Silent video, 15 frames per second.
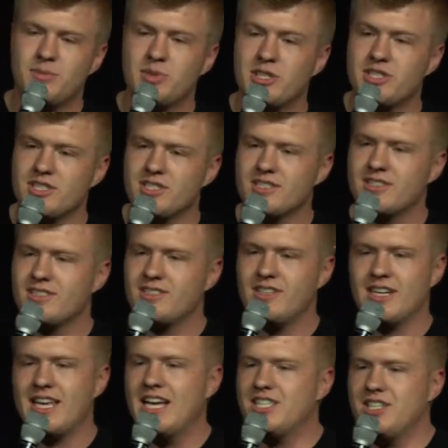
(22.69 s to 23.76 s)
just a
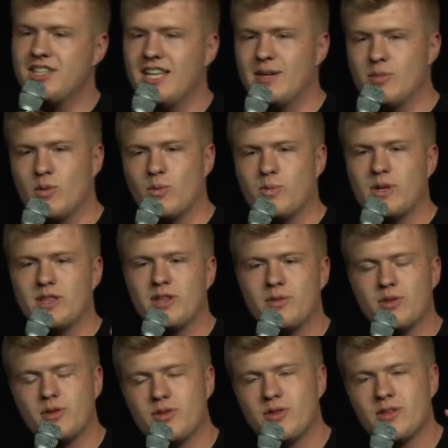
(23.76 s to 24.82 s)
catchy thing. But
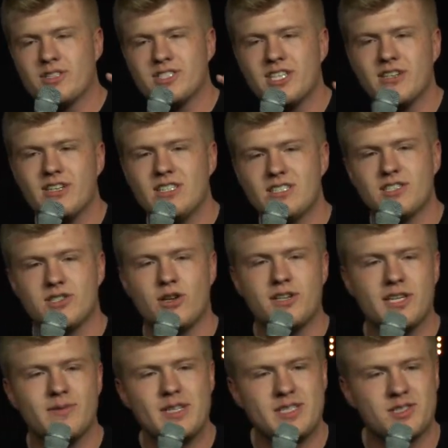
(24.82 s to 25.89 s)
the series is
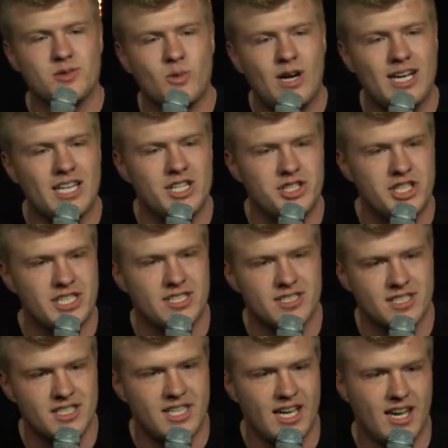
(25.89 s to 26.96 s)
13 Reasons Why that Jesus
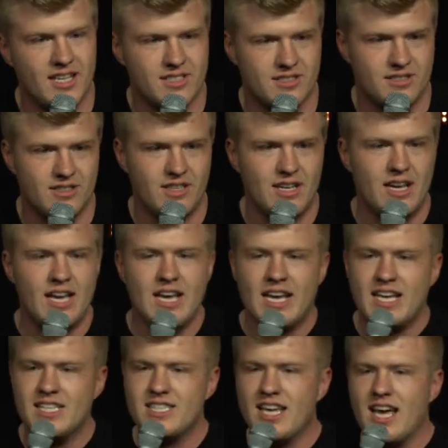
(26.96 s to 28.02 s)
is the answer.
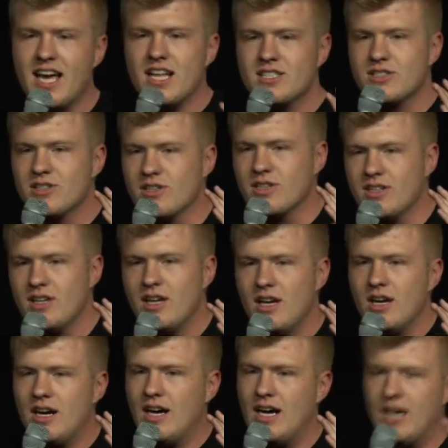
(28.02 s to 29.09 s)
He's the answer
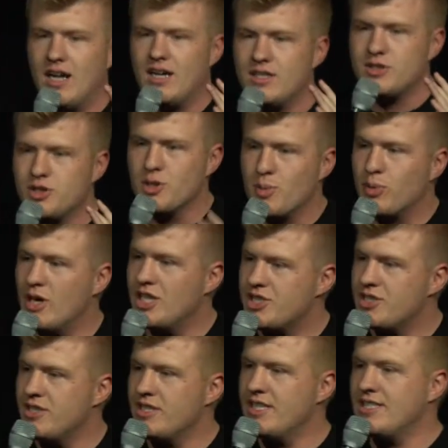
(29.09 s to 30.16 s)
to
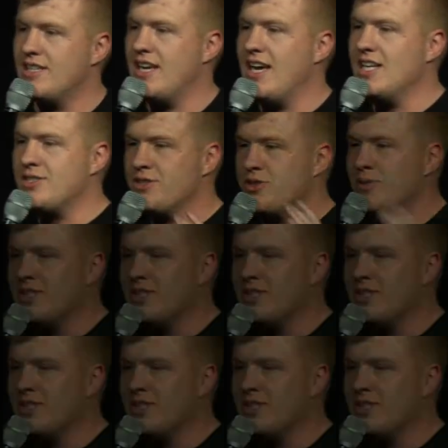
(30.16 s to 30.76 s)
depression. He's the answer to